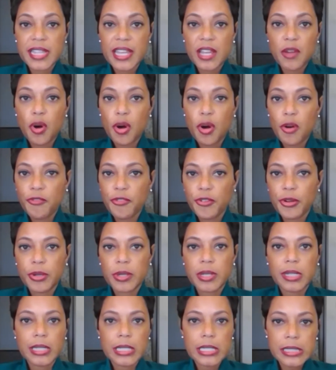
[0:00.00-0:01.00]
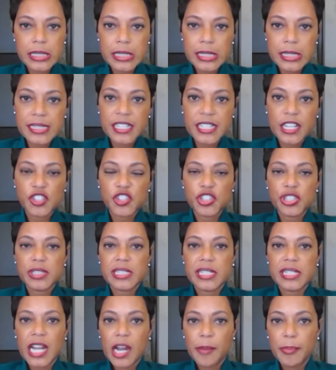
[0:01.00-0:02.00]
They offered listening
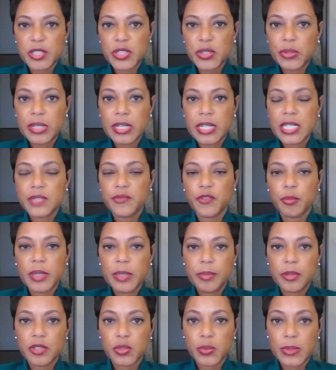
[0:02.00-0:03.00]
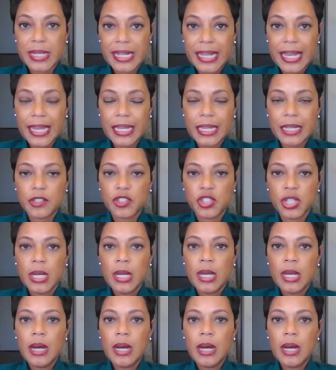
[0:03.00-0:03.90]
sessions and opportunities for people to engage,